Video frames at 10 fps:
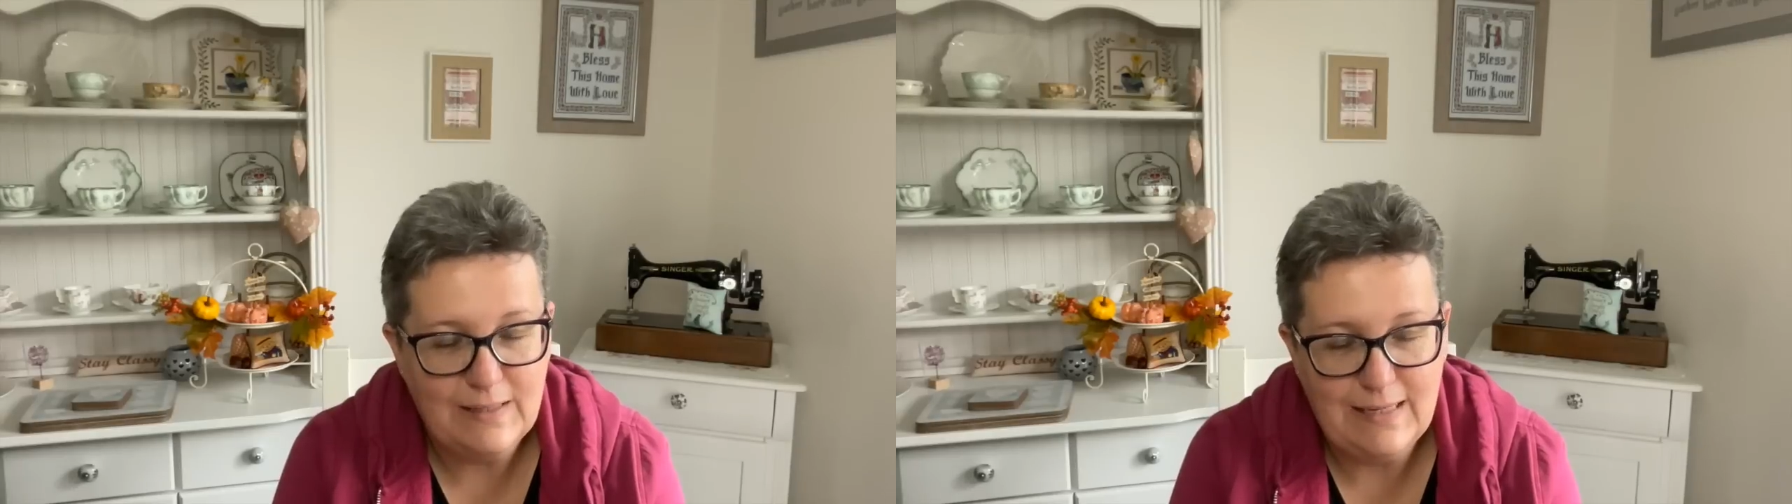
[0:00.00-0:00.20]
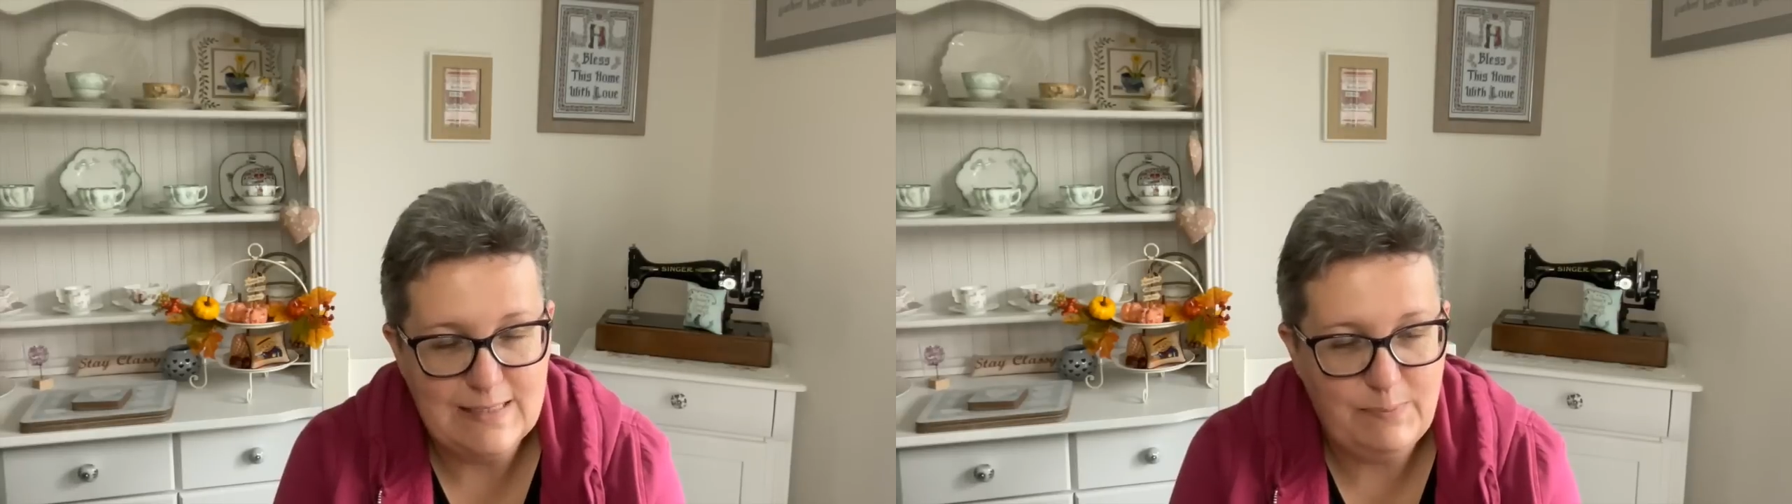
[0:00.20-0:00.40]

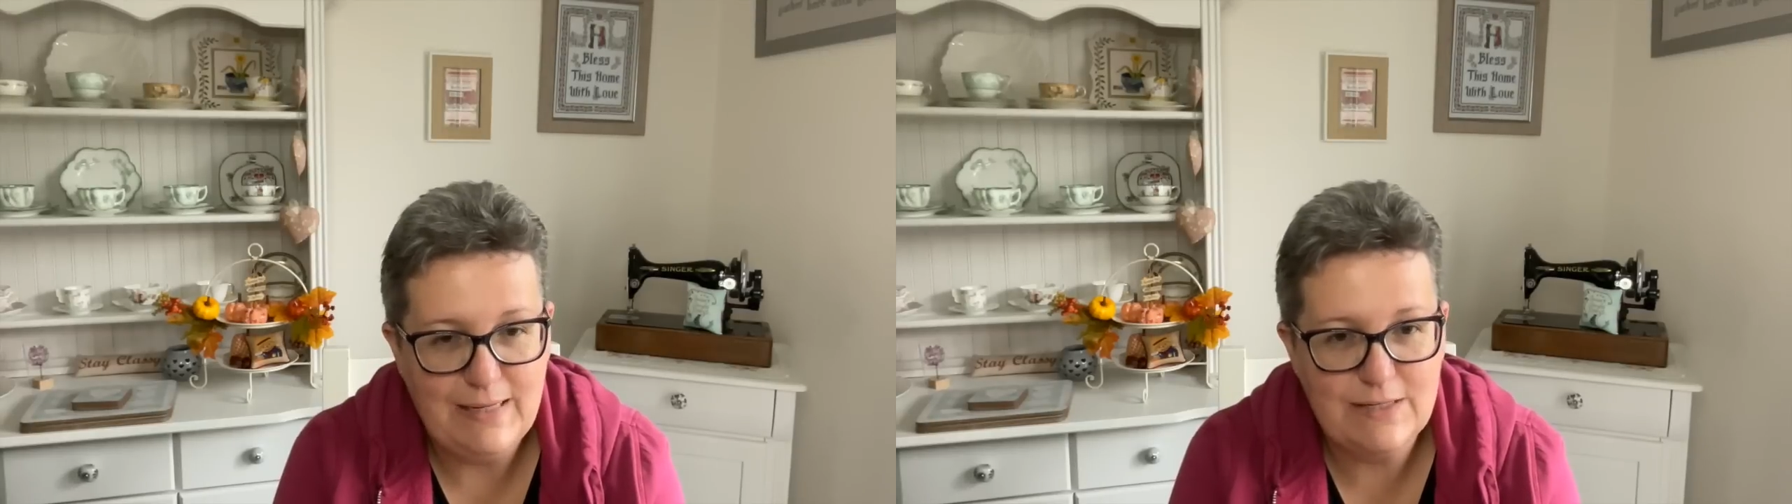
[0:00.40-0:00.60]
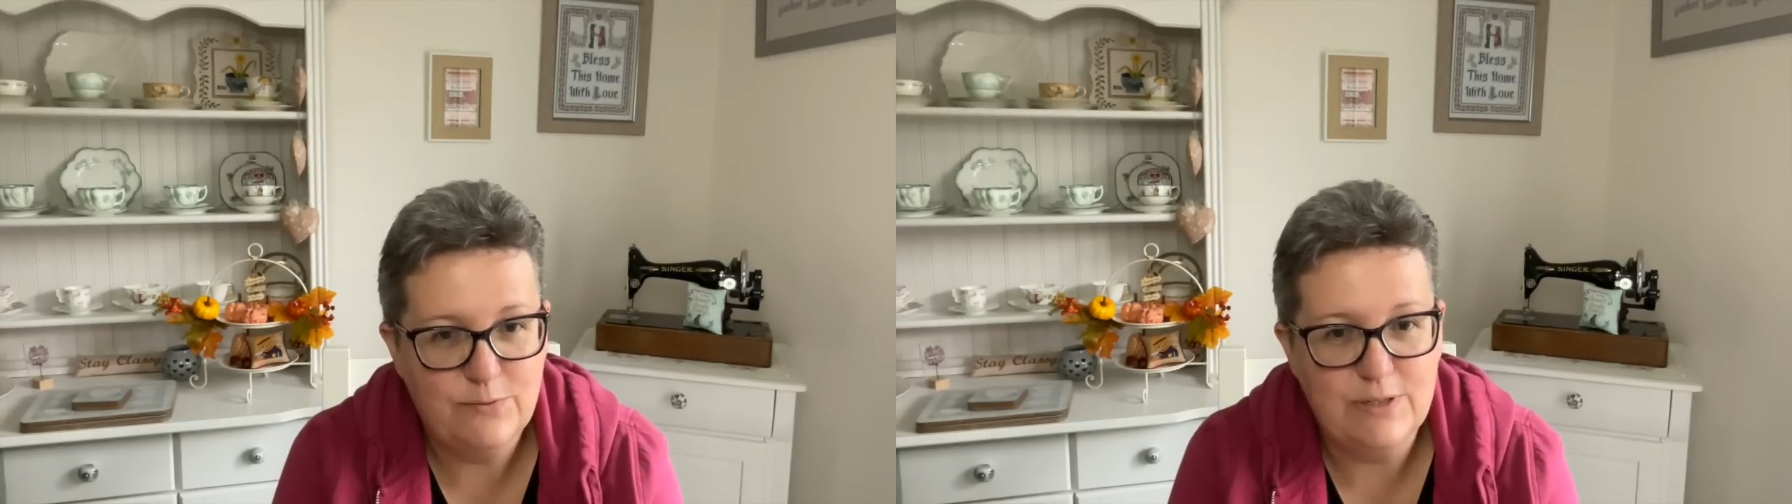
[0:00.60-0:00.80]
it
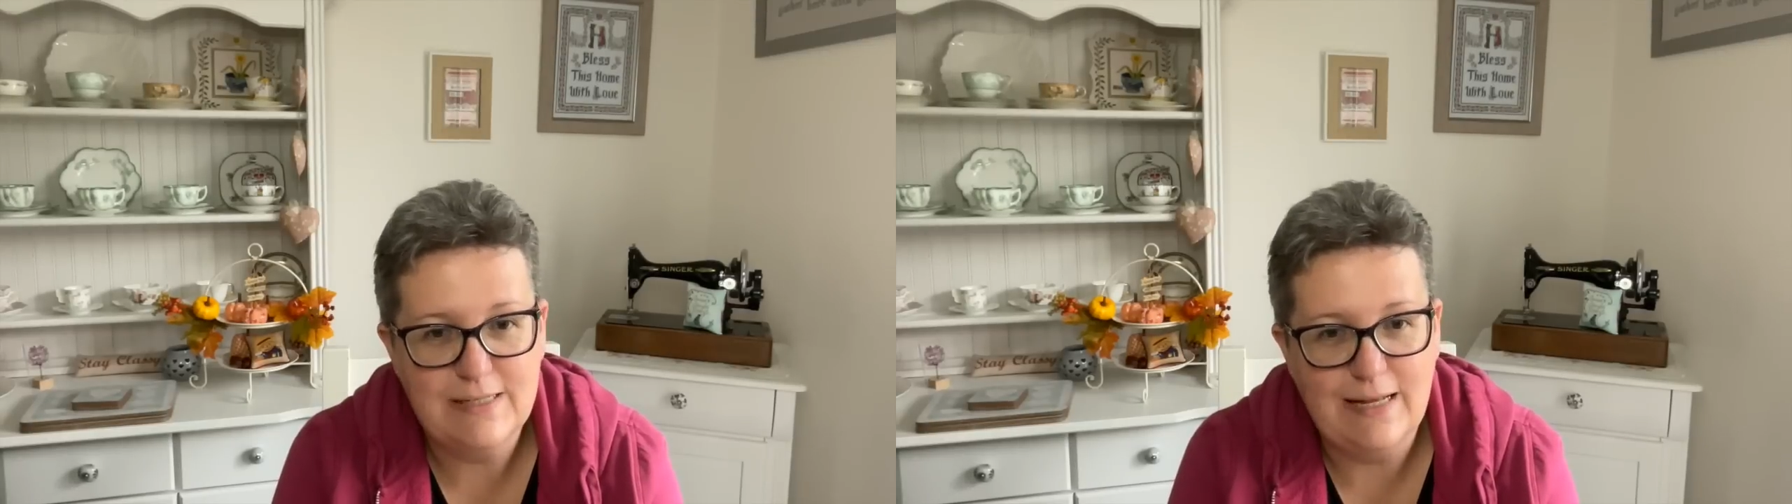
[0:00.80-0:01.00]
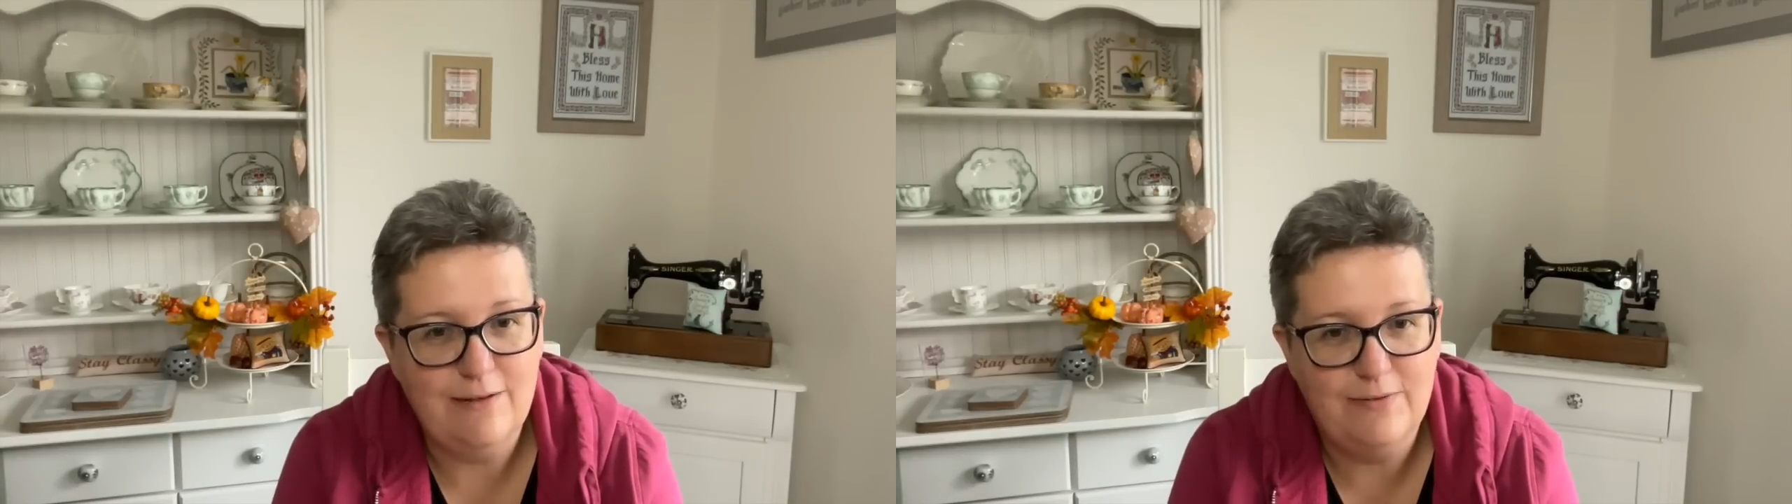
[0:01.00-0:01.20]
speaks for itself.